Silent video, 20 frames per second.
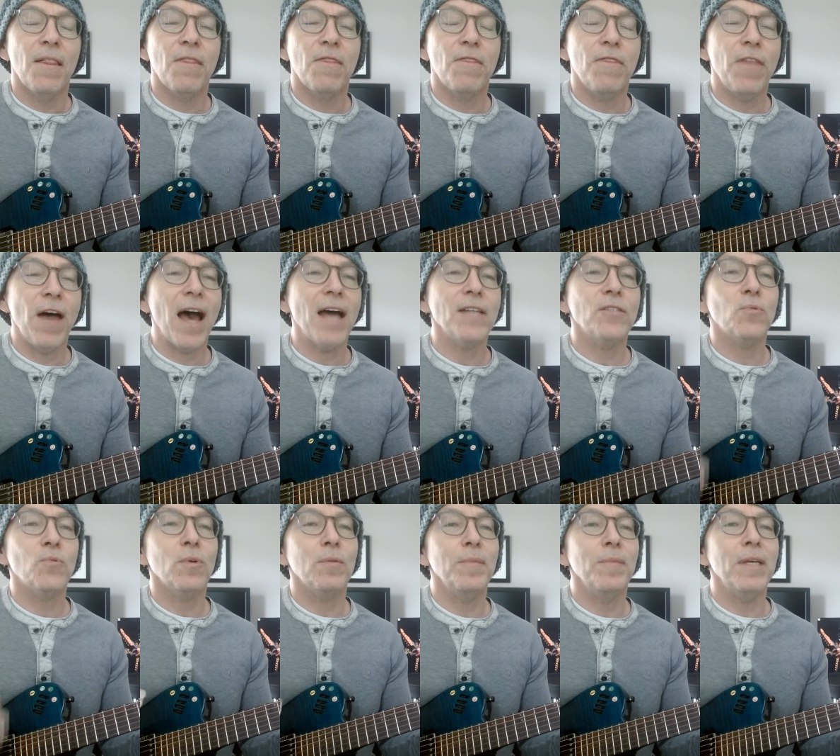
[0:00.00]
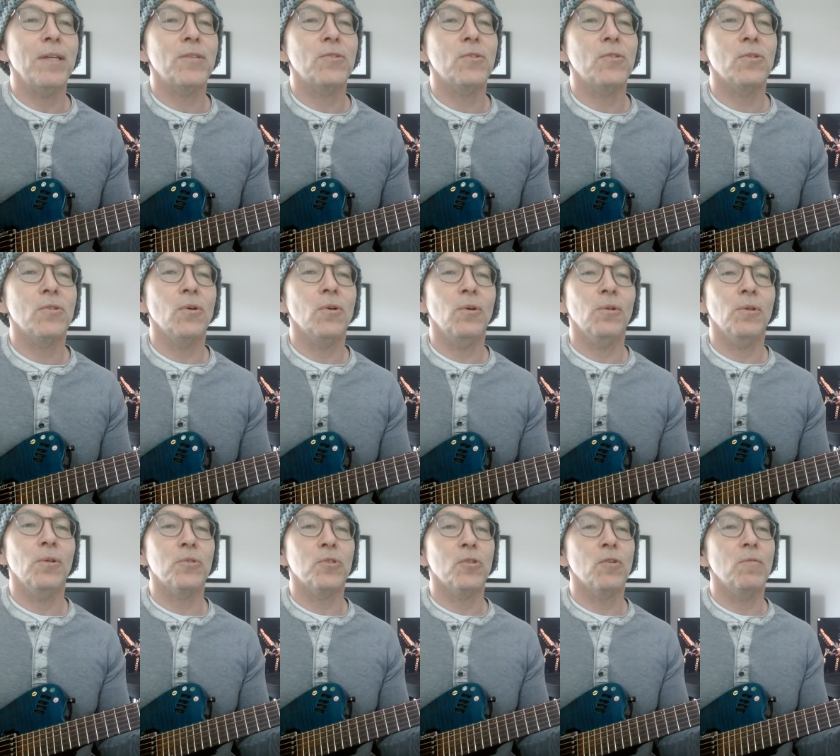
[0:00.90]
That's what makes the
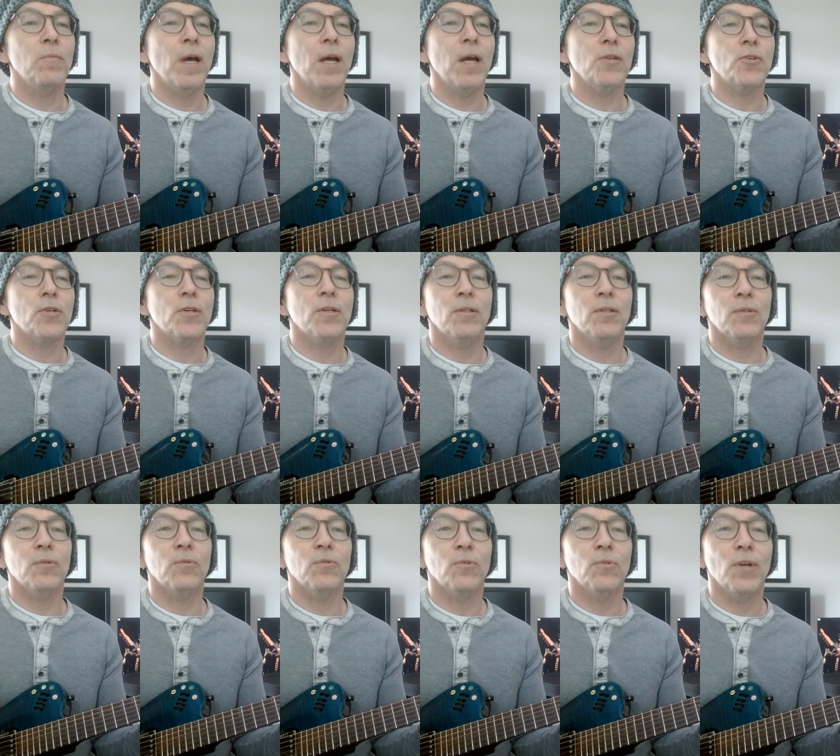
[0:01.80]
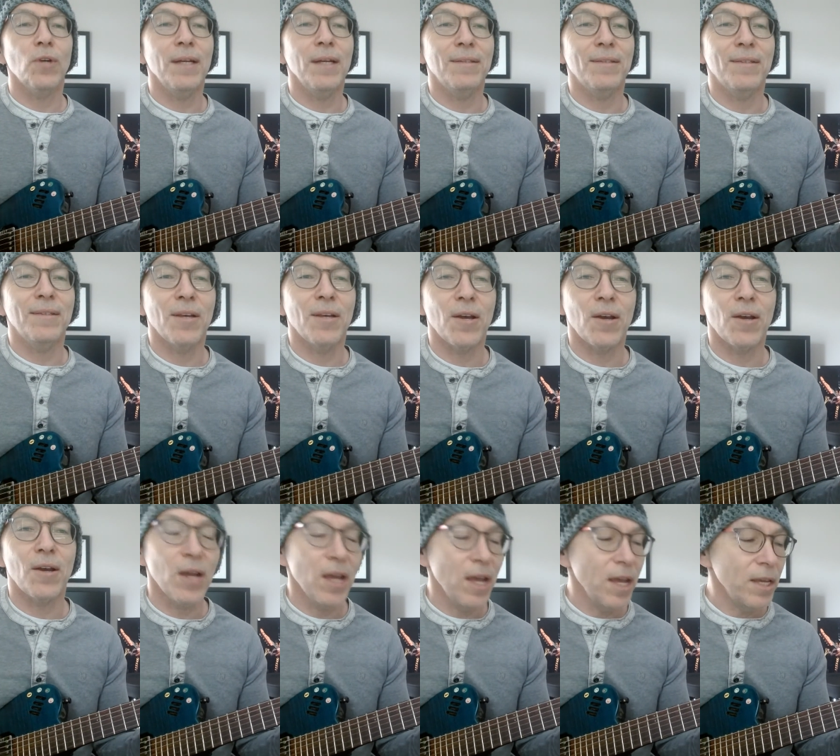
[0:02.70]
solo so magical right
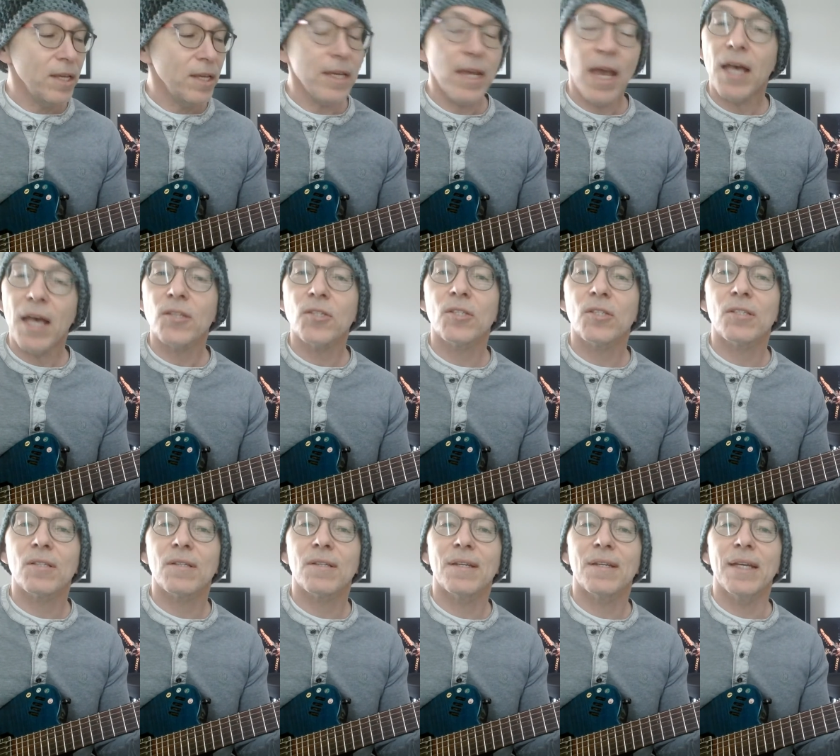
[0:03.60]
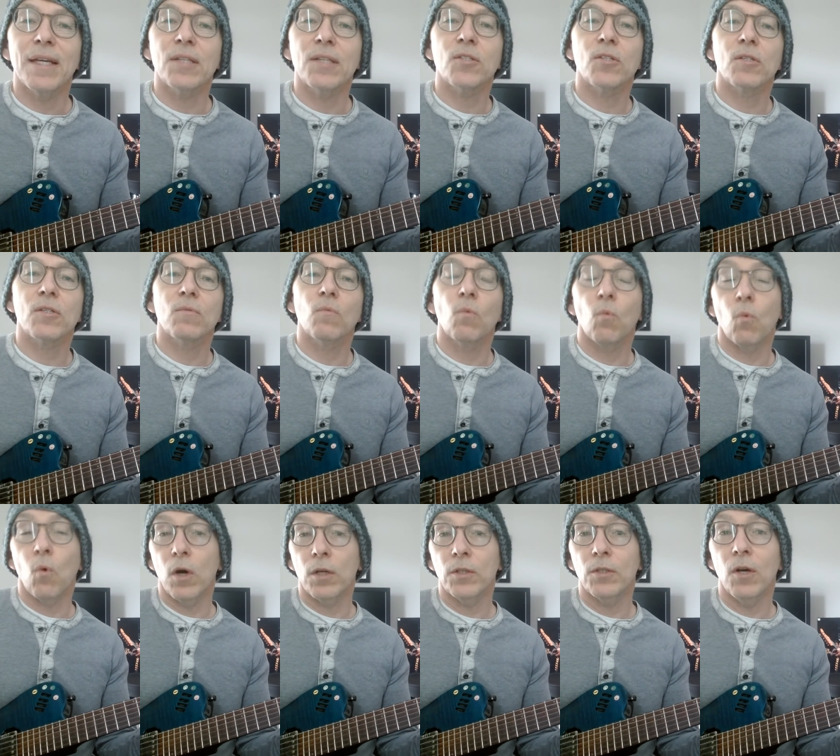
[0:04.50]
there. Yes, it's
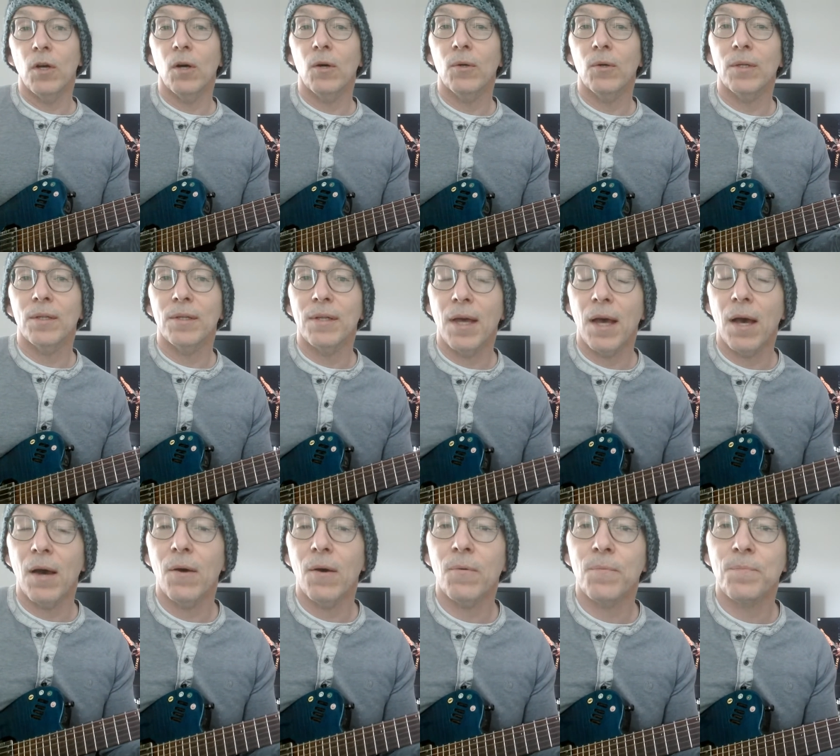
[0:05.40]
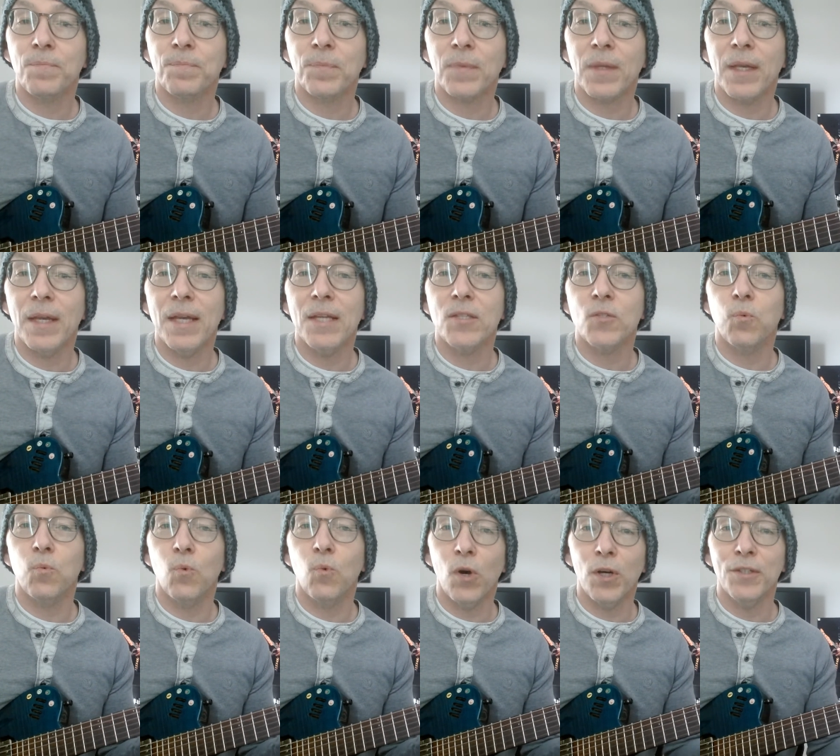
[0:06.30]
one note. Now,
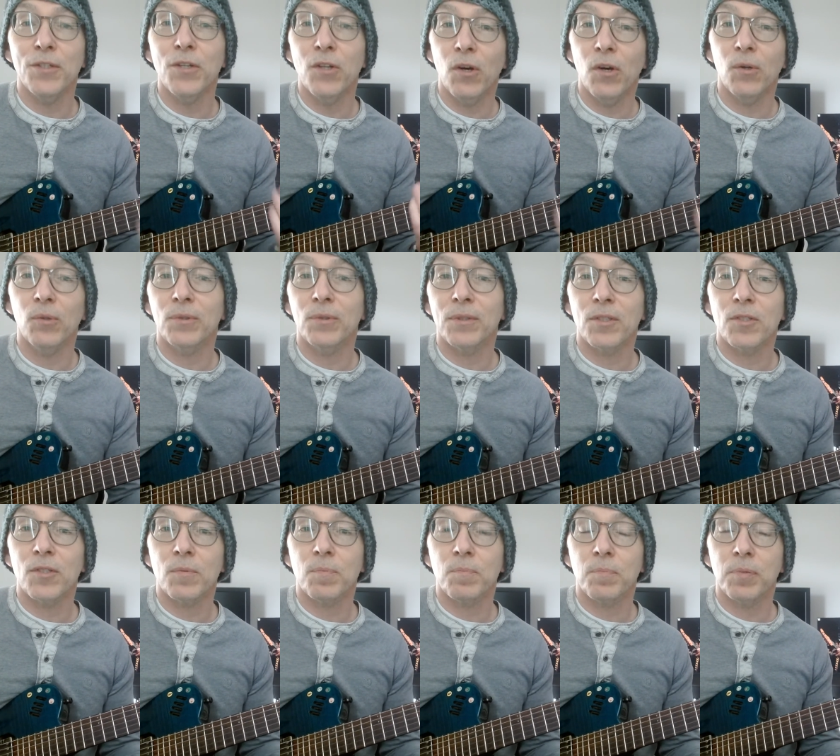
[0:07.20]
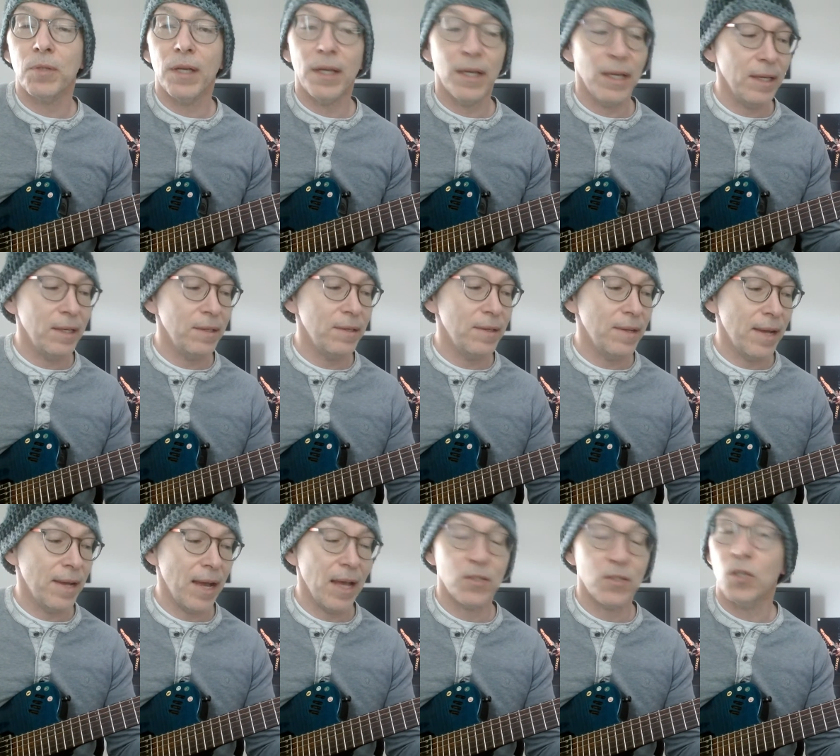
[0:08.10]
it's one note that's played
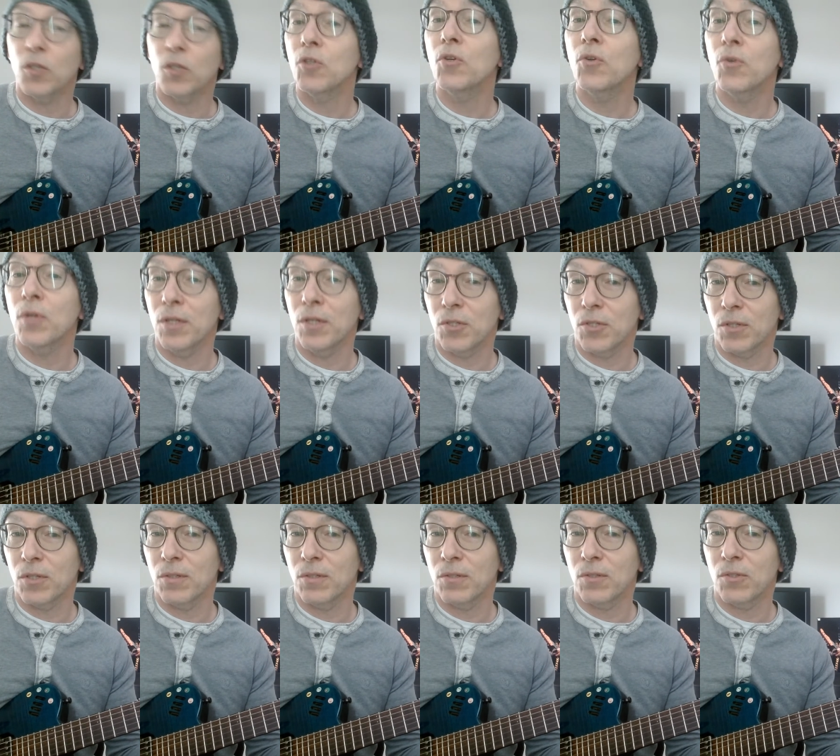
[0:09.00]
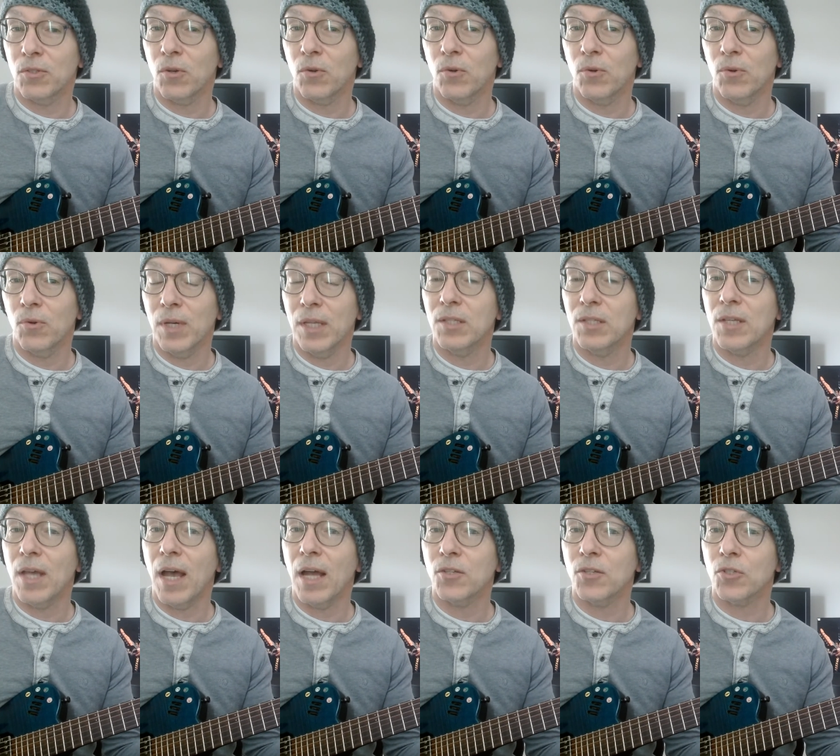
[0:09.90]
as a unison, so
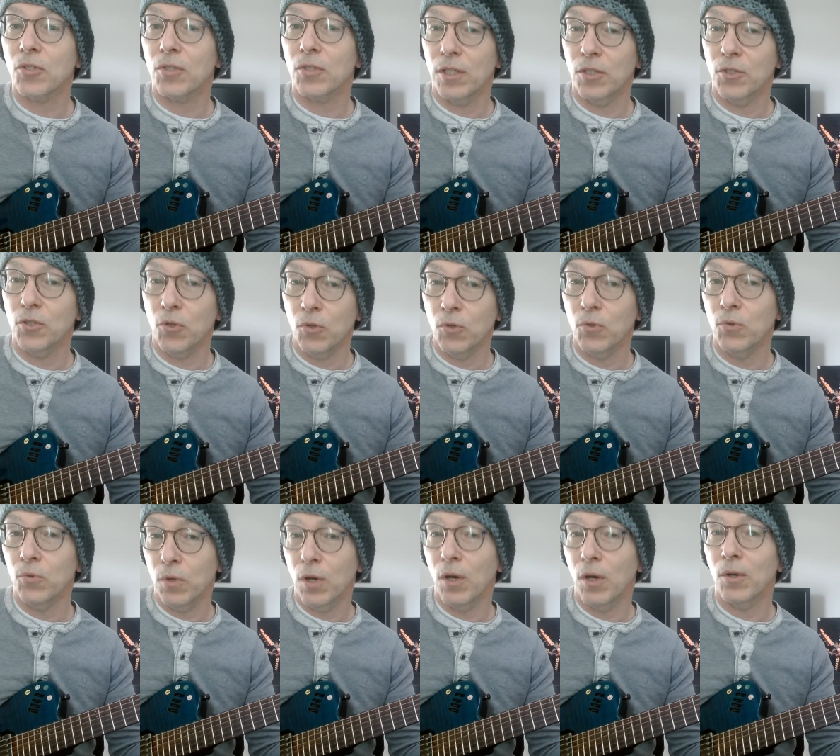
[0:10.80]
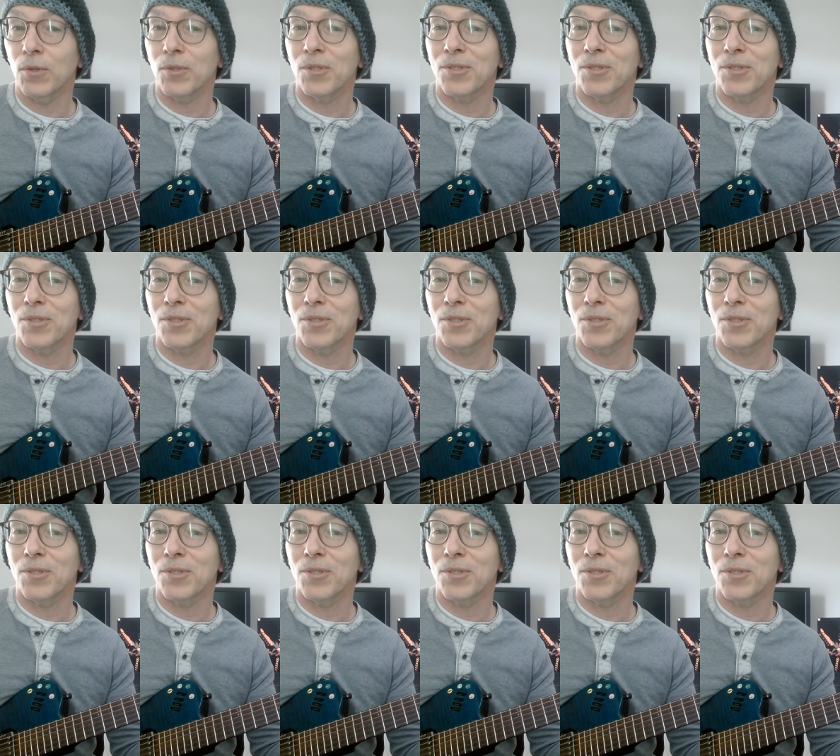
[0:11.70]
it's actually two notes.